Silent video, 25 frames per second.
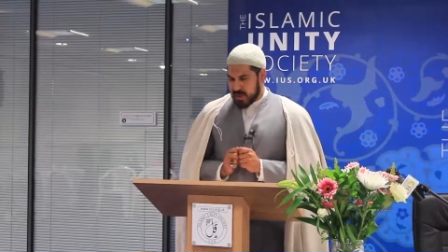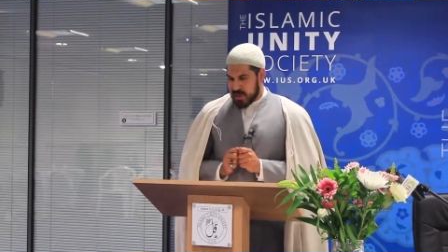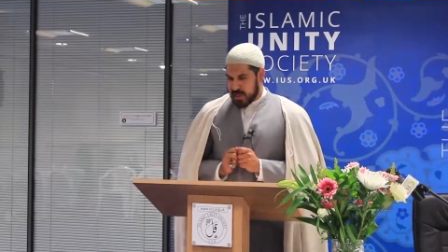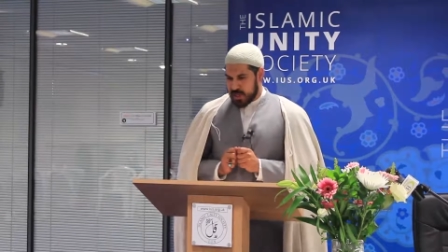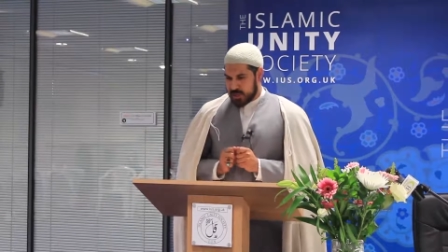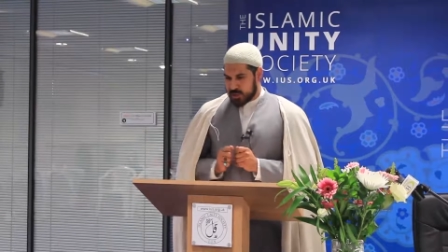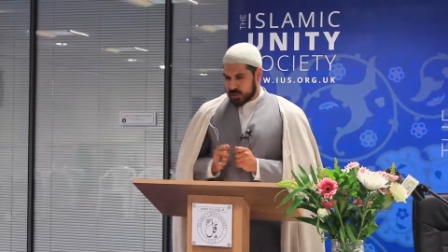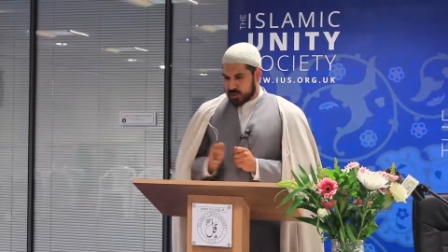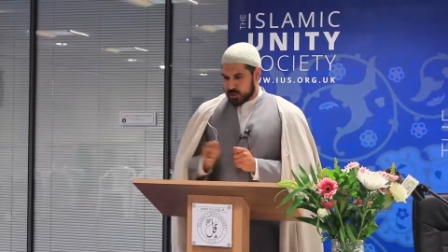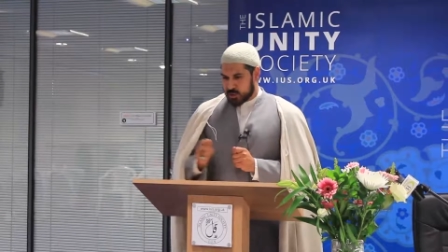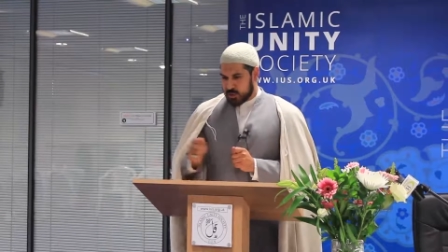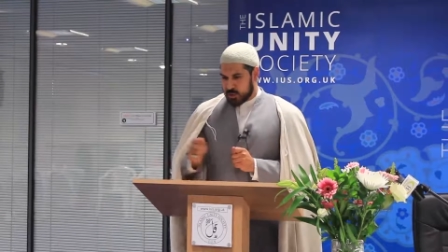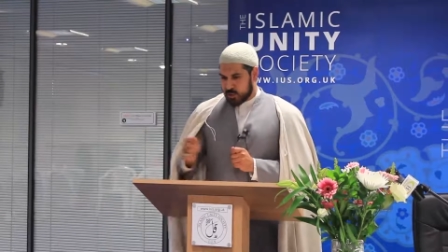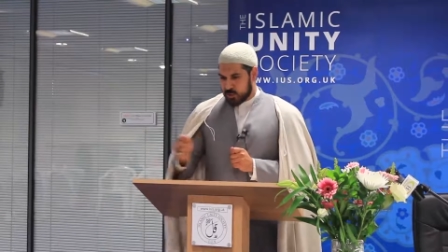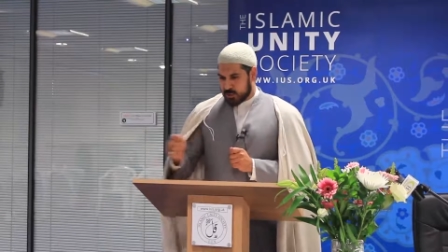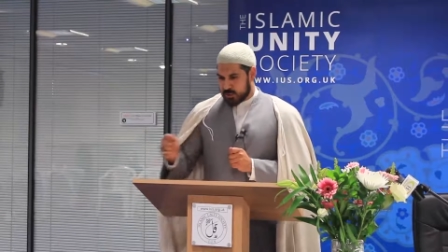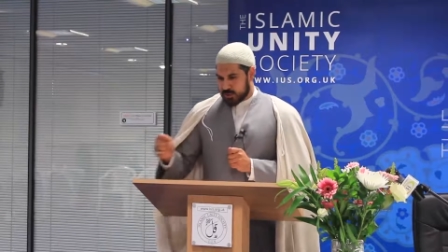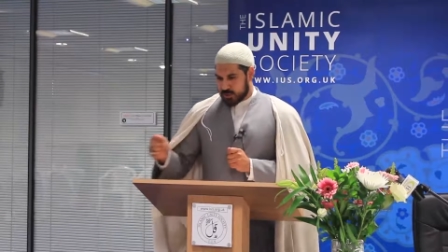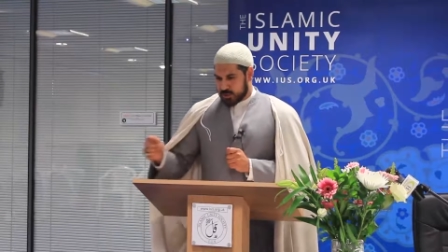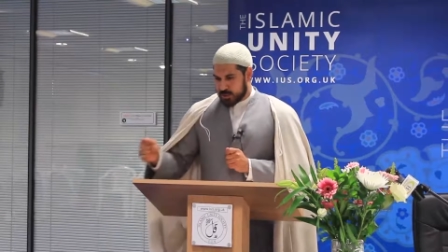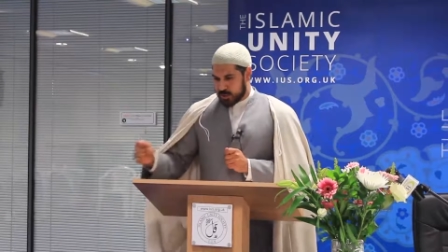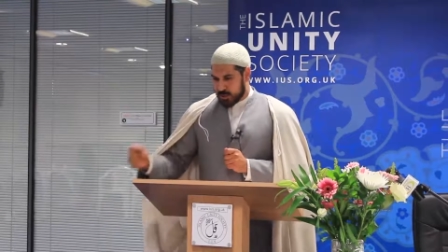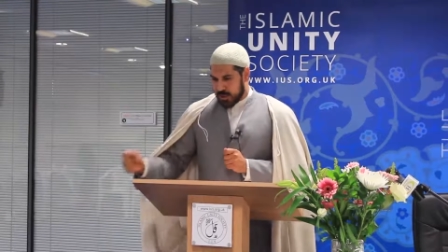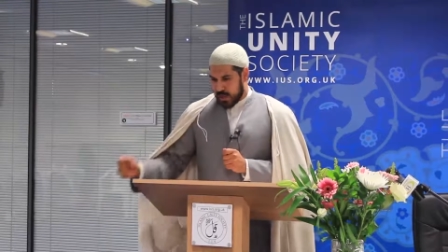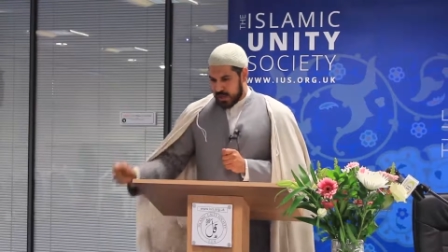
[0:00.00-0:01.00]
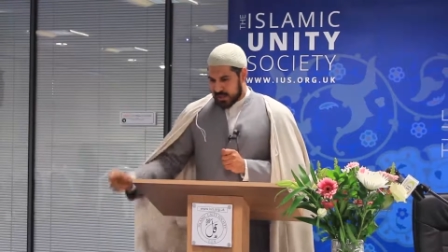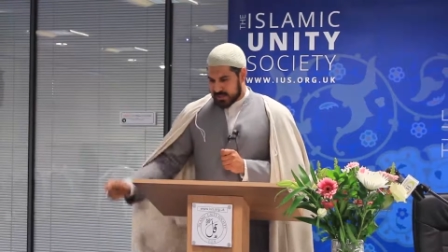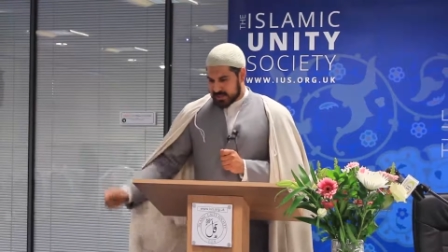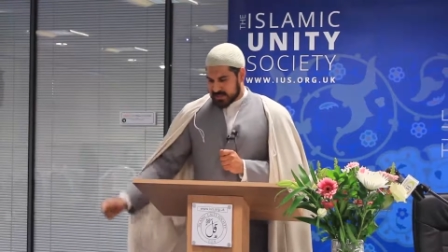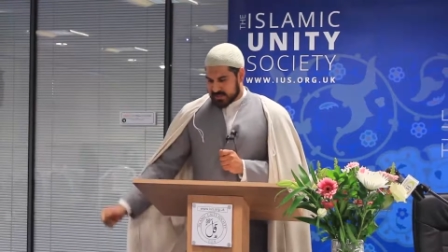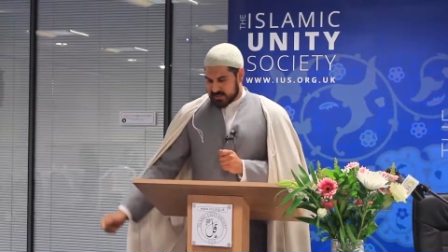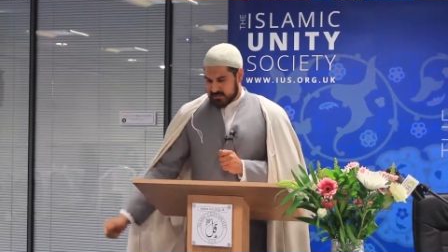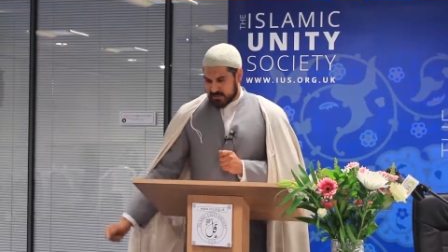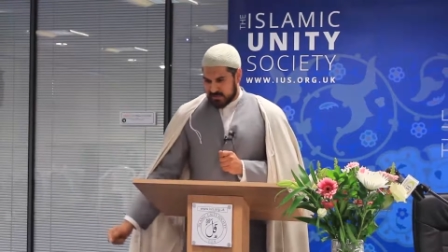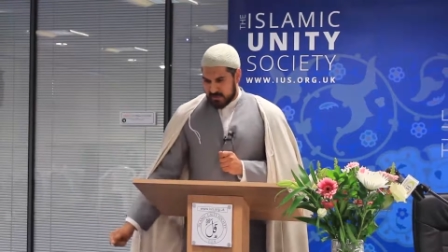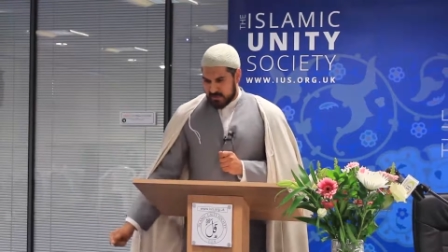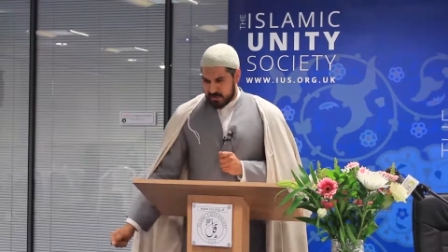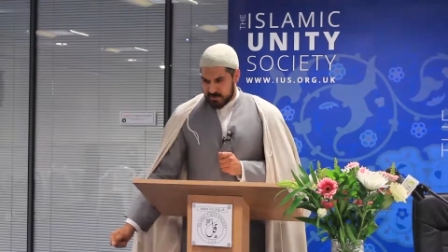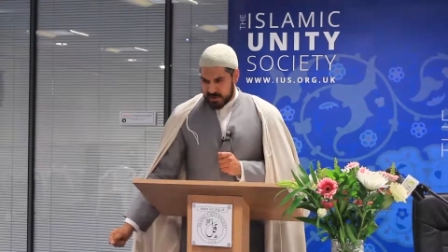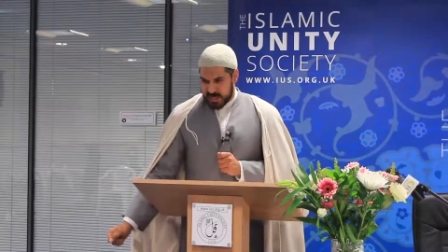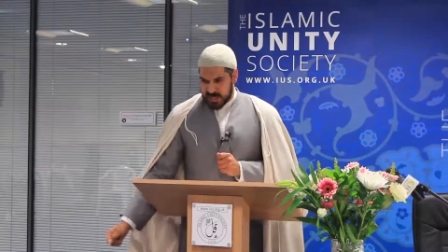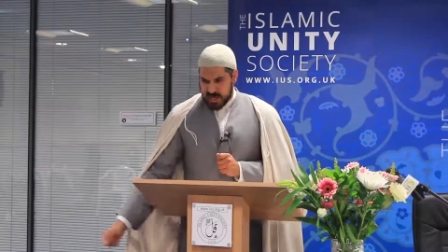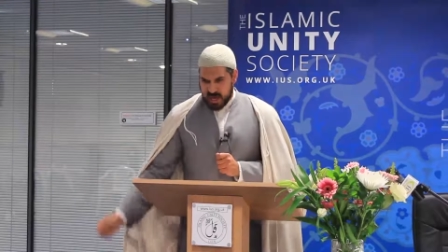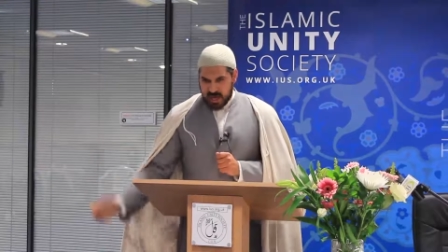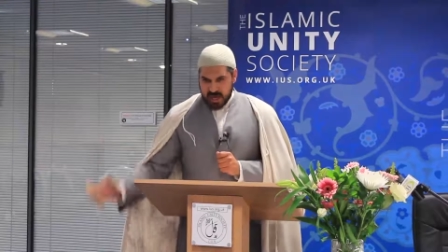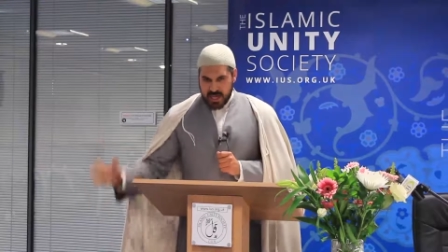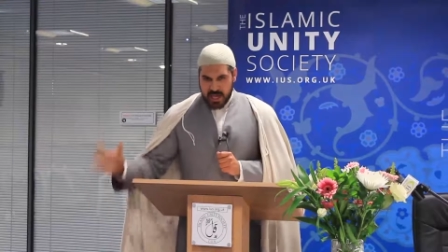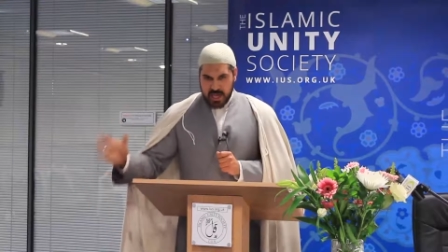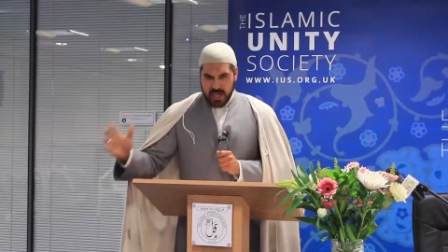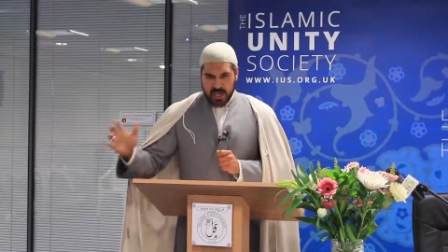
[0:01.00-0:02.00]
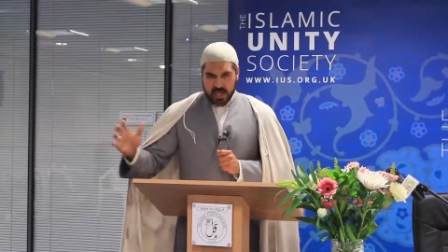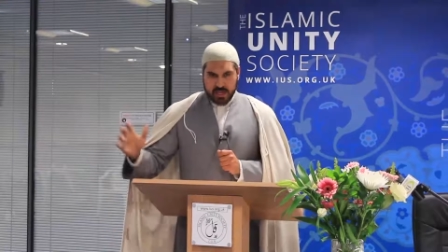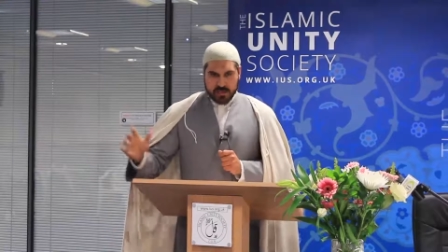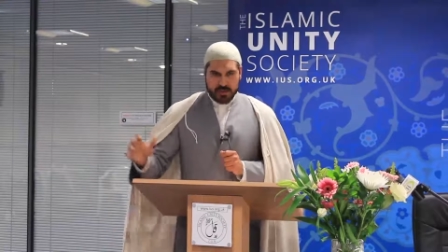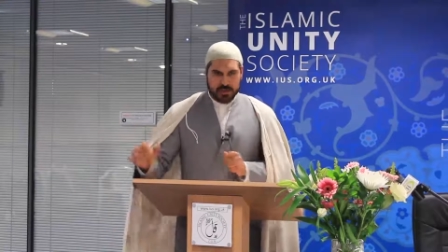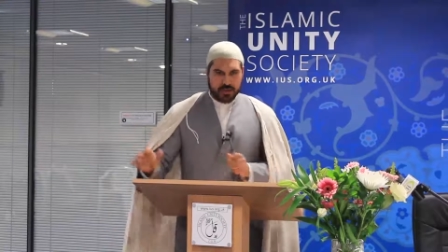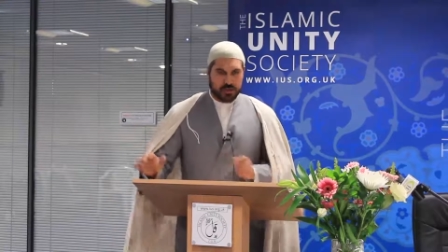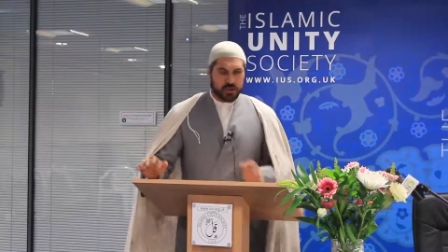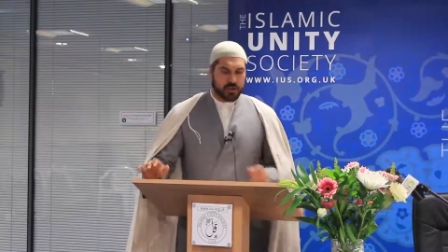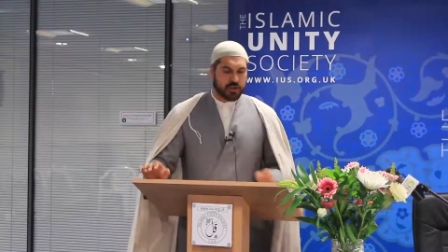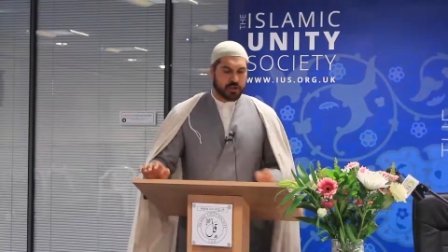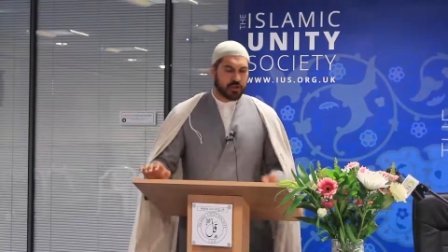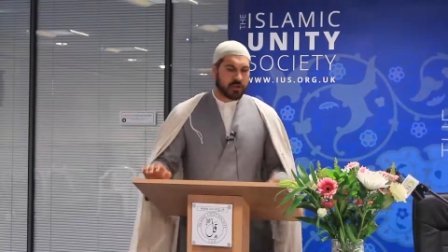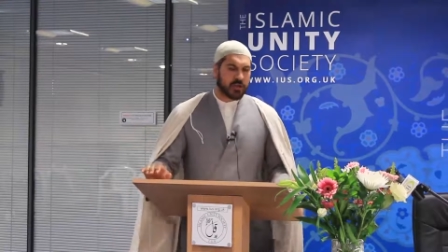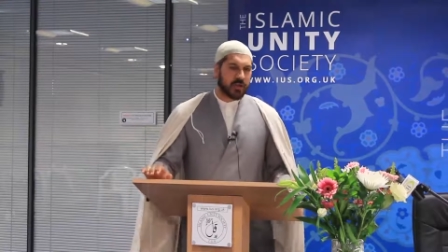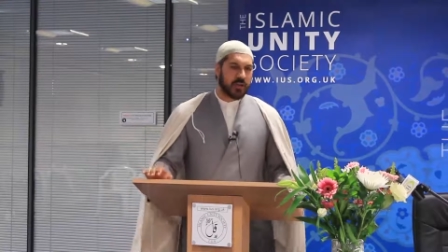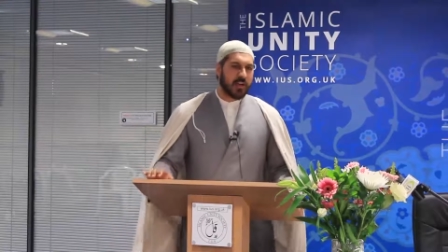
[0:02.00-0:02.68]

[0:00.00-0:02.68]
is taught to us from a young age.